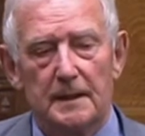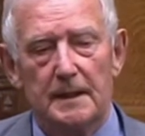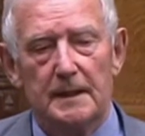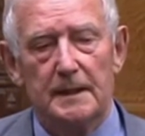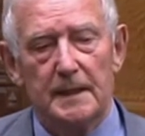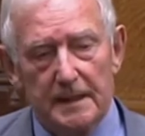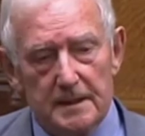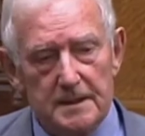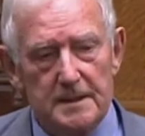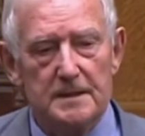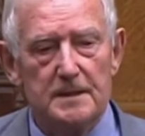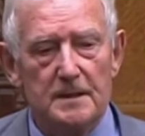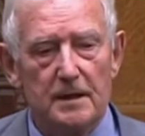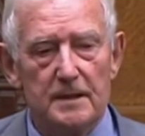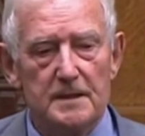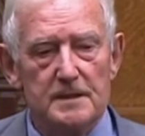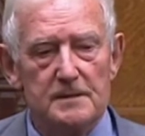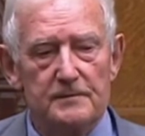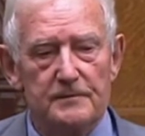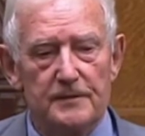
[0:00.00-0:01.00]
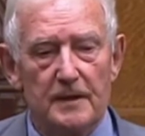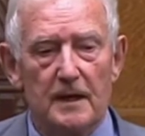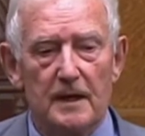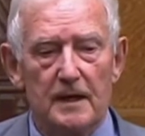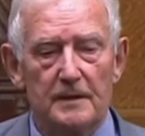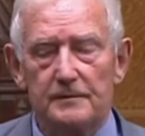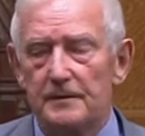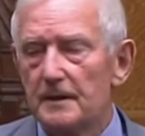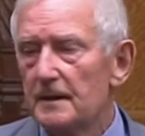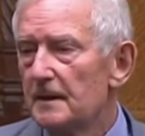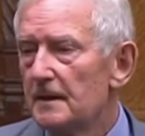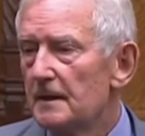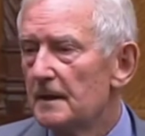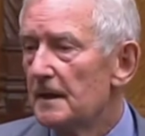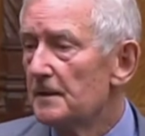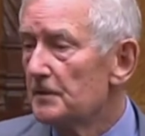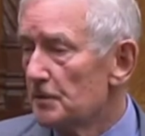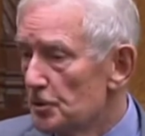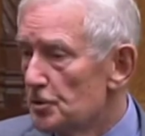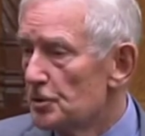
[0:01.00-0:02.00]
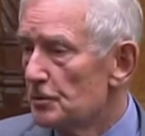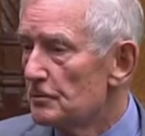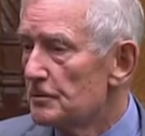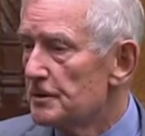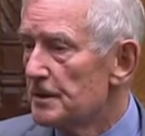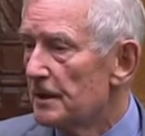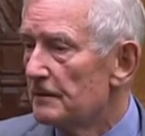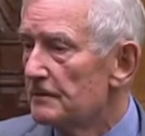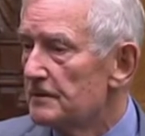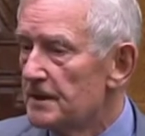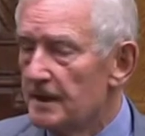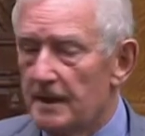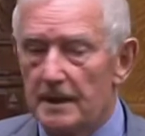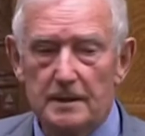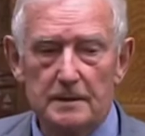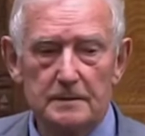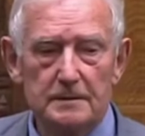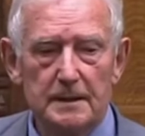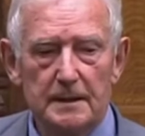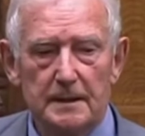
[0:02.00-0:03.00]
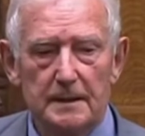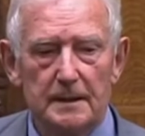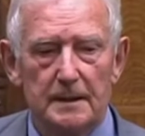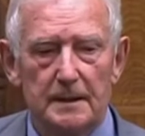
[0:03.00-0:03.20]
in 1895 in the George Hotel